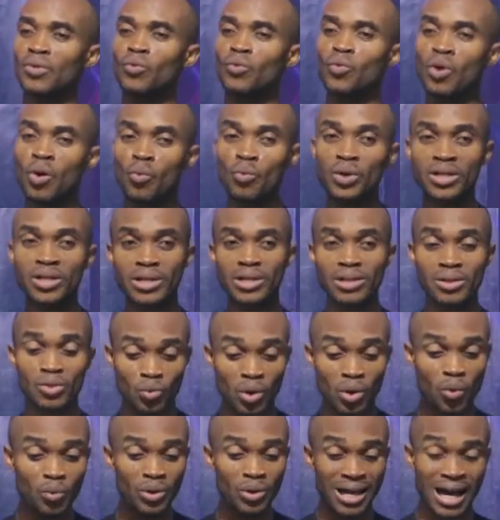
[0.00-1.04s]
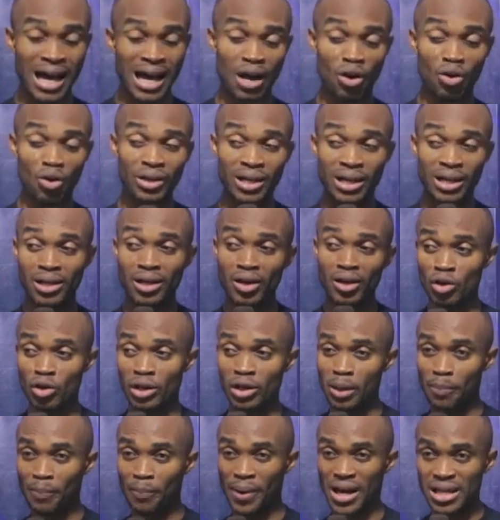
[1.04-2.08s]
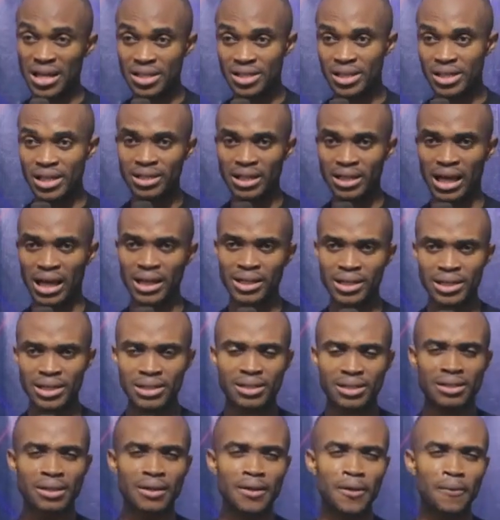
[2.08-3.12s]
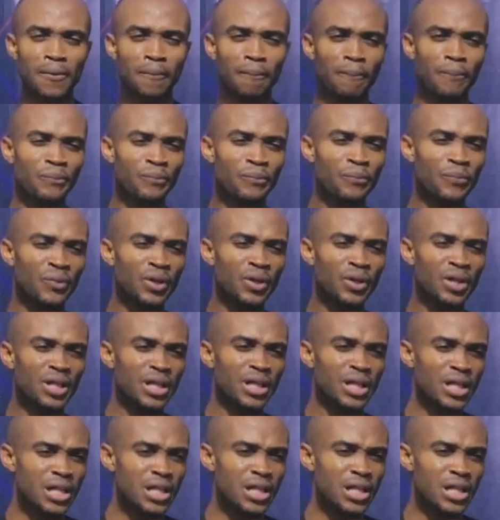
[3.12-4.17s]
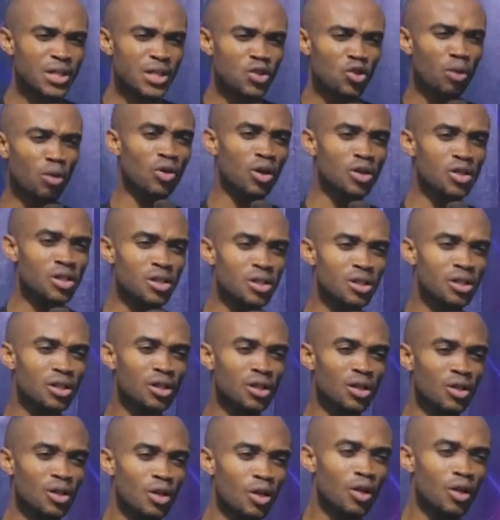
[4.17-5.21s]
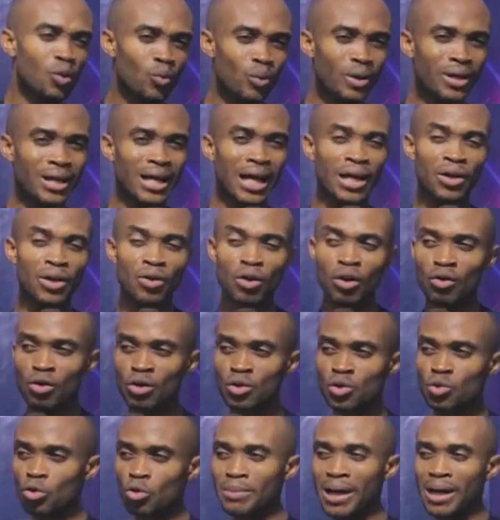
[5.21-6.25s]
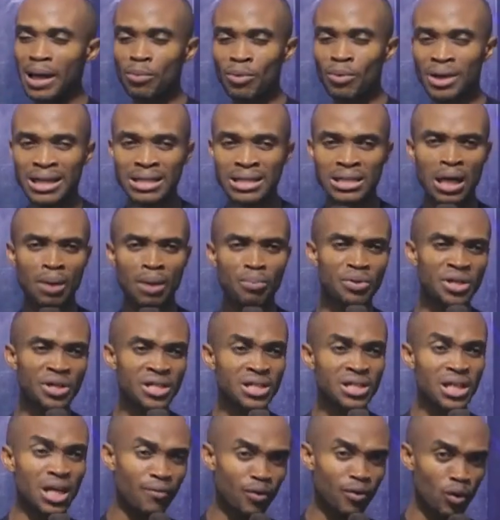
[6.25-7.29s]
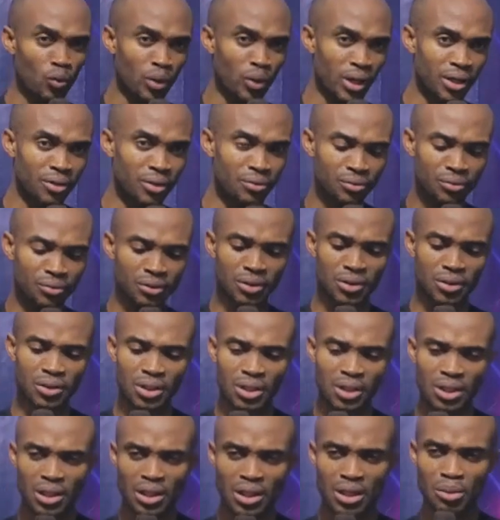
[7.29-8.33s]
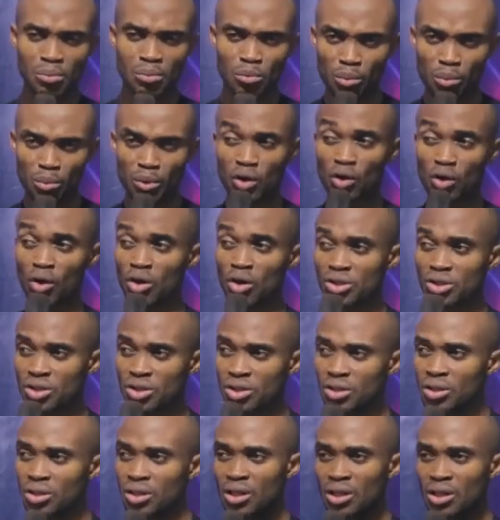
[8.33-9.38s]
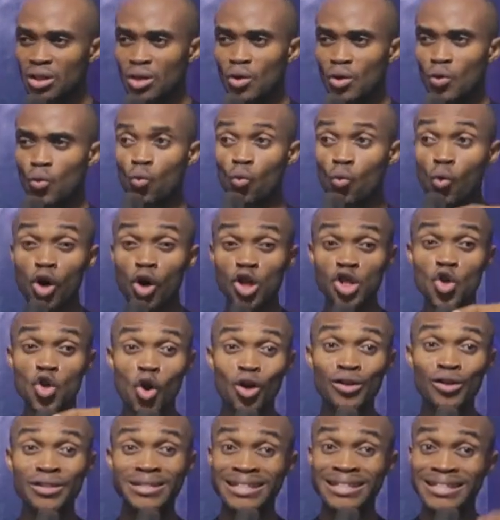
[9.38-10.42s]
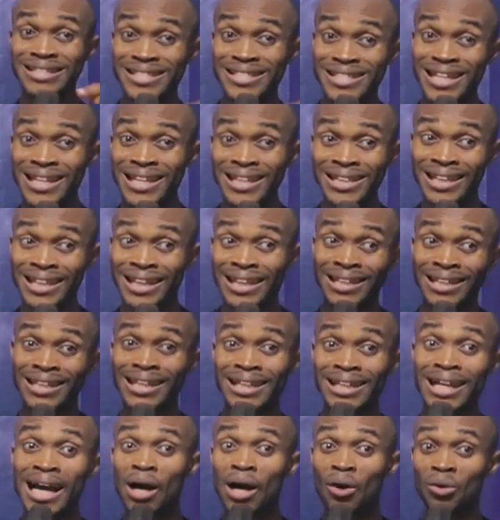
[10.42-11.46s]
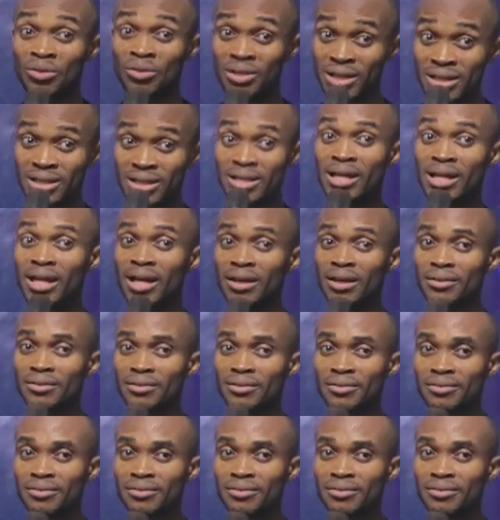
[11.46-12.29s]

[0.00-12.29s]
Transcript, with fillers: When we, when we are on a, on a passage like this, it's not because we cannot run through Bible and start preaching everywhere, but because what God is saying in the now is here